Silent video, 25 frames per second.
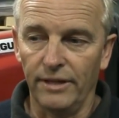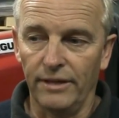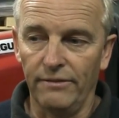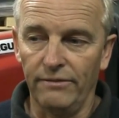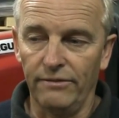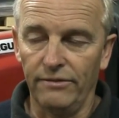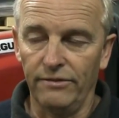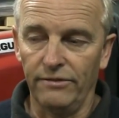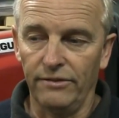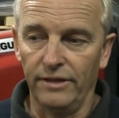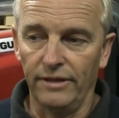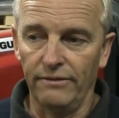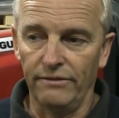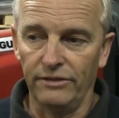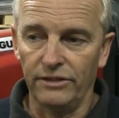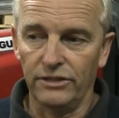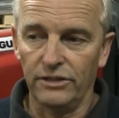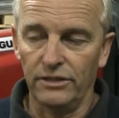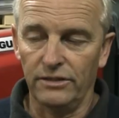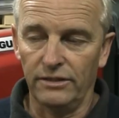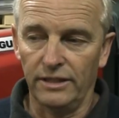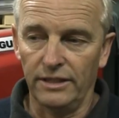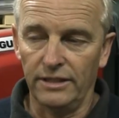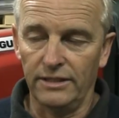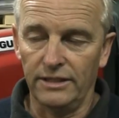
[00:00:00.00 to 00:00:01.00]

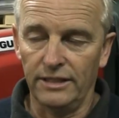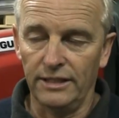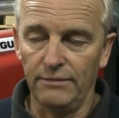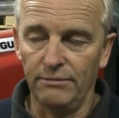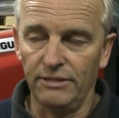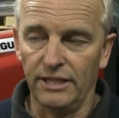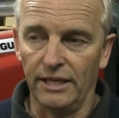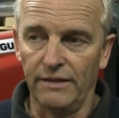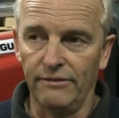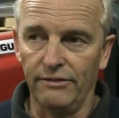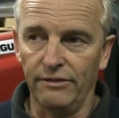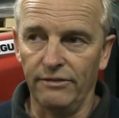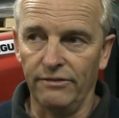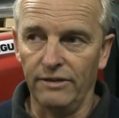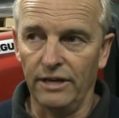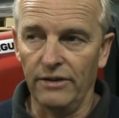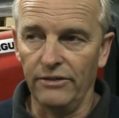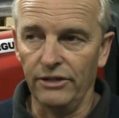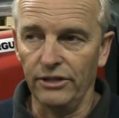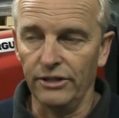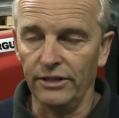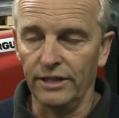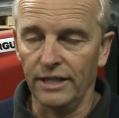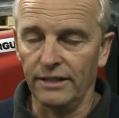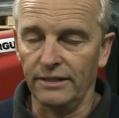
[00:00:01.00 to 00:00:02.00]
they seem to have a very
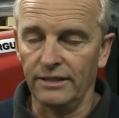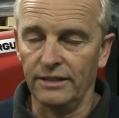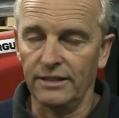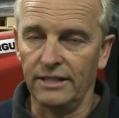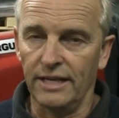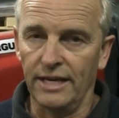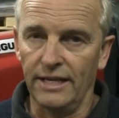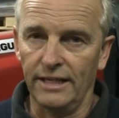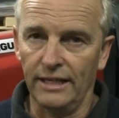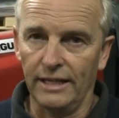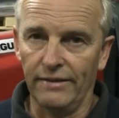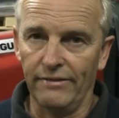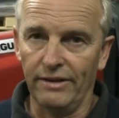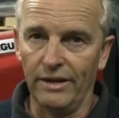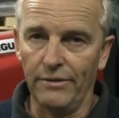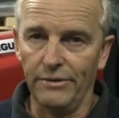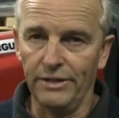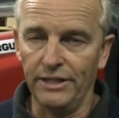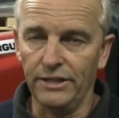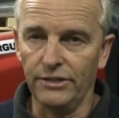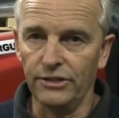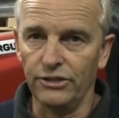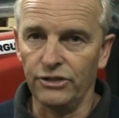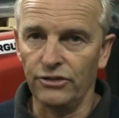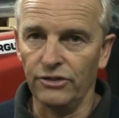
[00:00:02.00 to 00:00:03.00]
good understanding of our
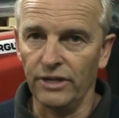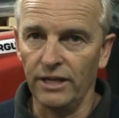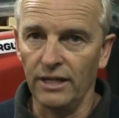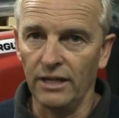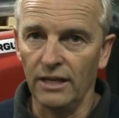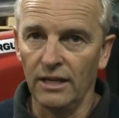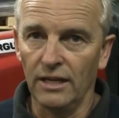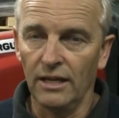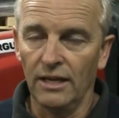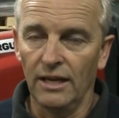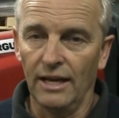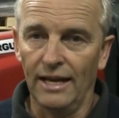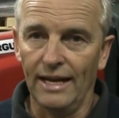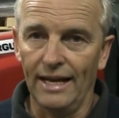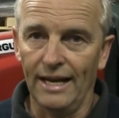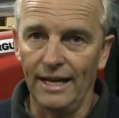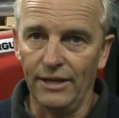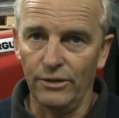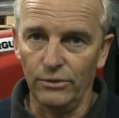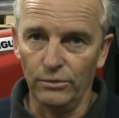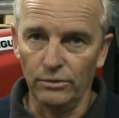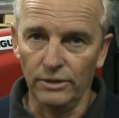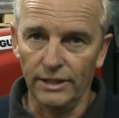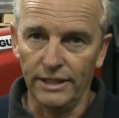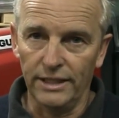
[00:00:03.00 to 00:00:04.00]
industry and
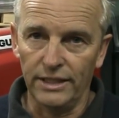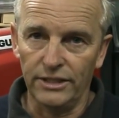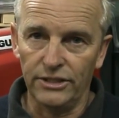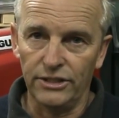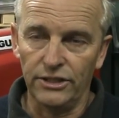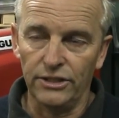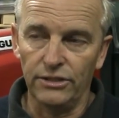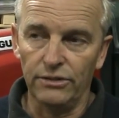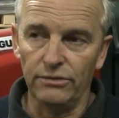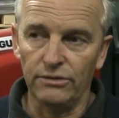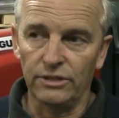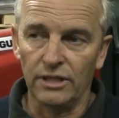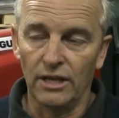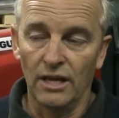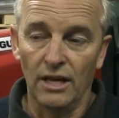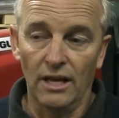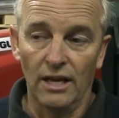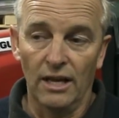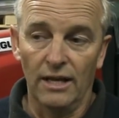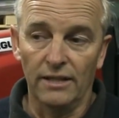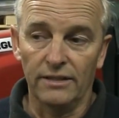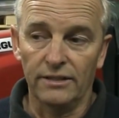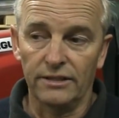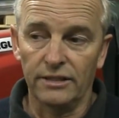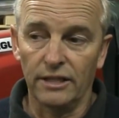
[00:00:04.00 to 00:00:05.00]
all the issues.
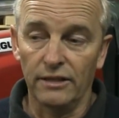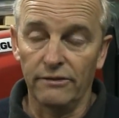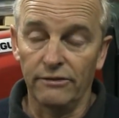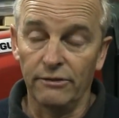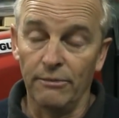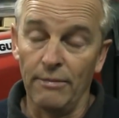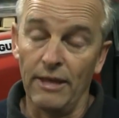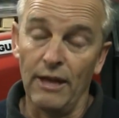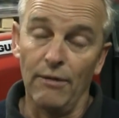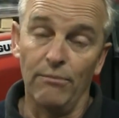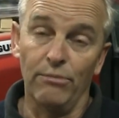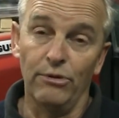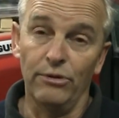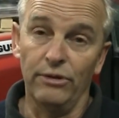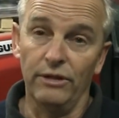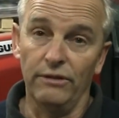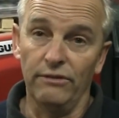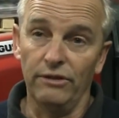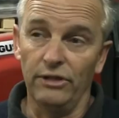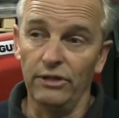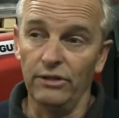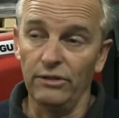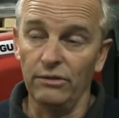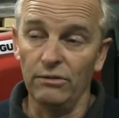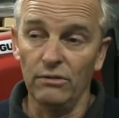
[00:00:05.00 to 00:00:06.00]
And so, from that point of
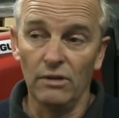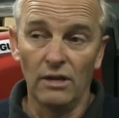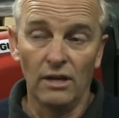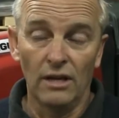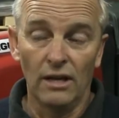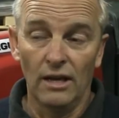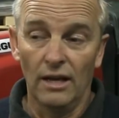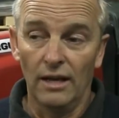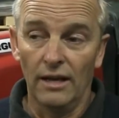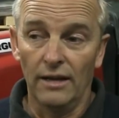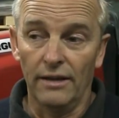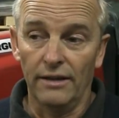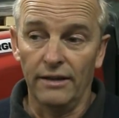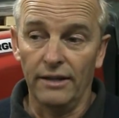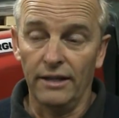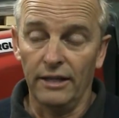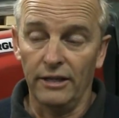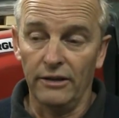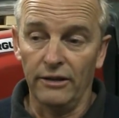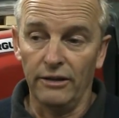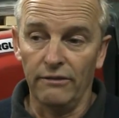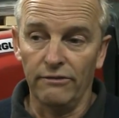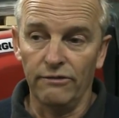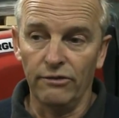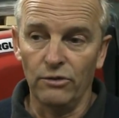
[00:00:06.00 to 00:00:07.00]
view, I think
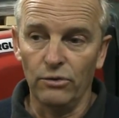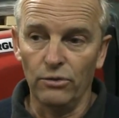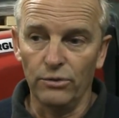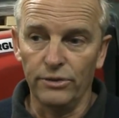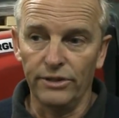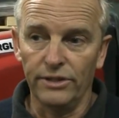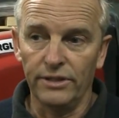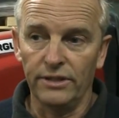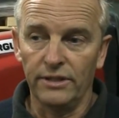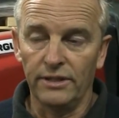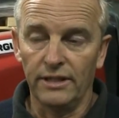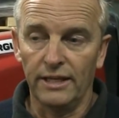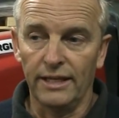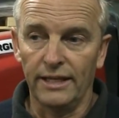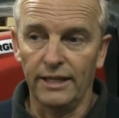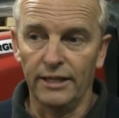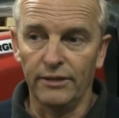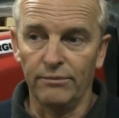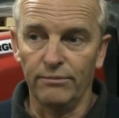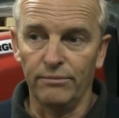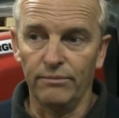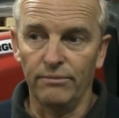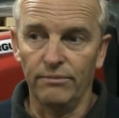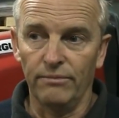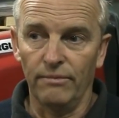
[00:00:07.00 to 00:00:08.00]
going forward,
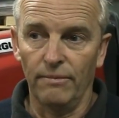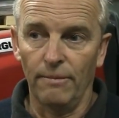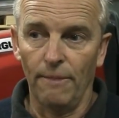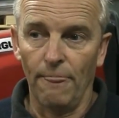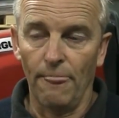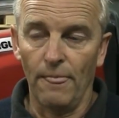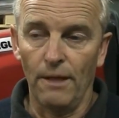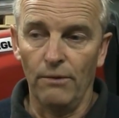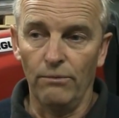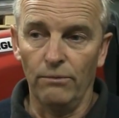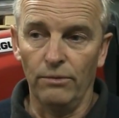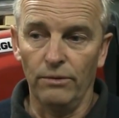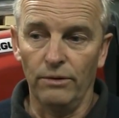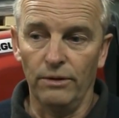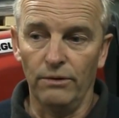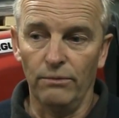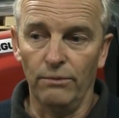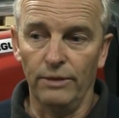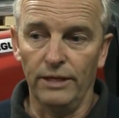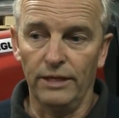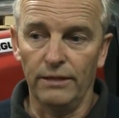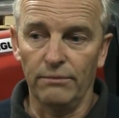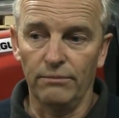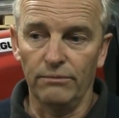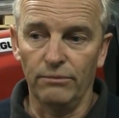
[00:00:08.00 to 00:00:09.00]

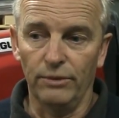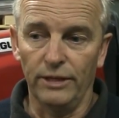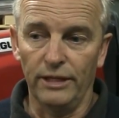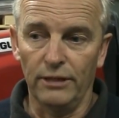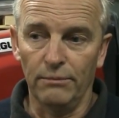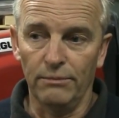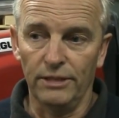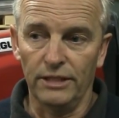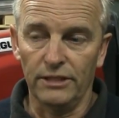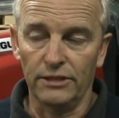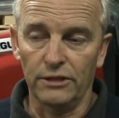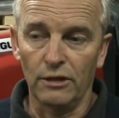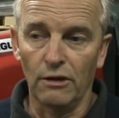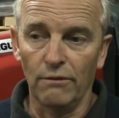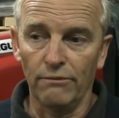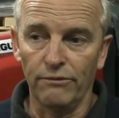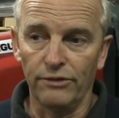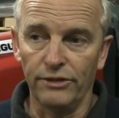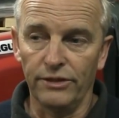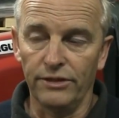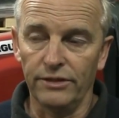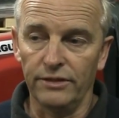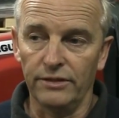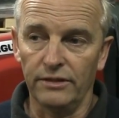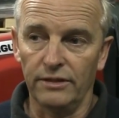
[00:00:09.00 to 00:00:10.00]
we can be as
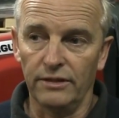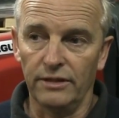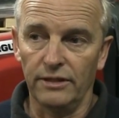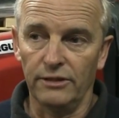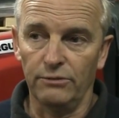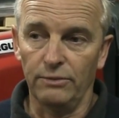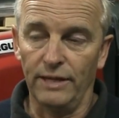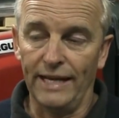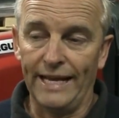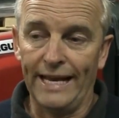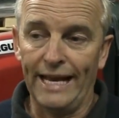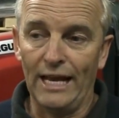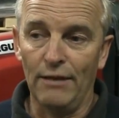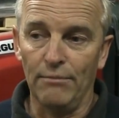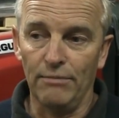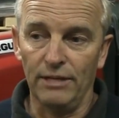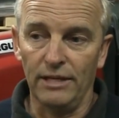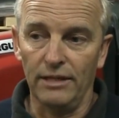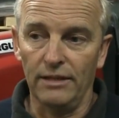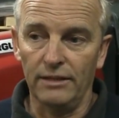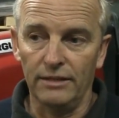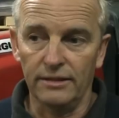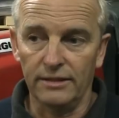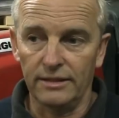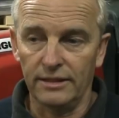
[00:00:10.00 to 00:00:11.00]
confident as we can be
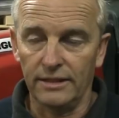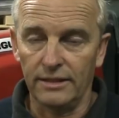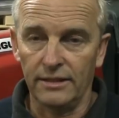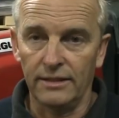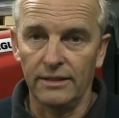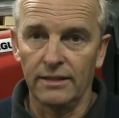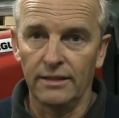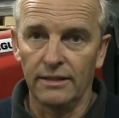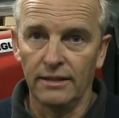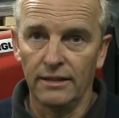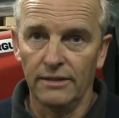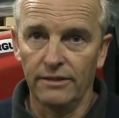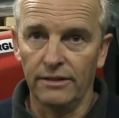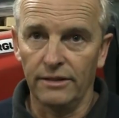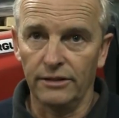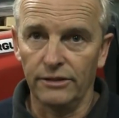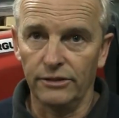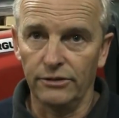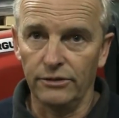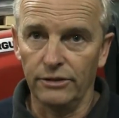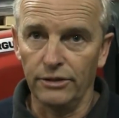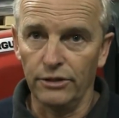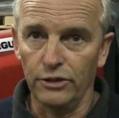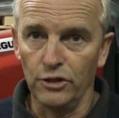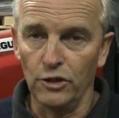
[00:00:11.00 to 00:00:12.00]
that they'll do
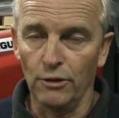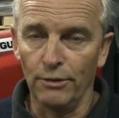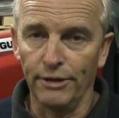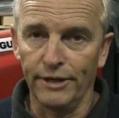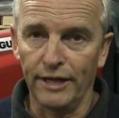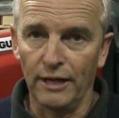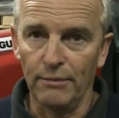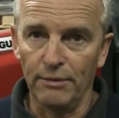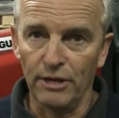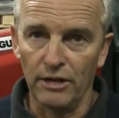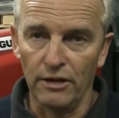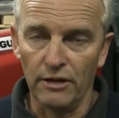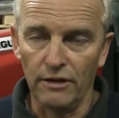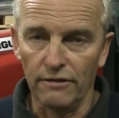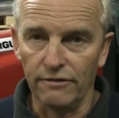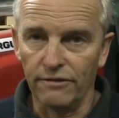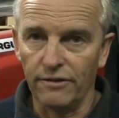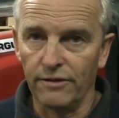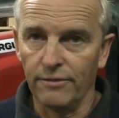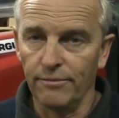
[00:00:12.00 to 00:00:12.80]
a good job on our behalf.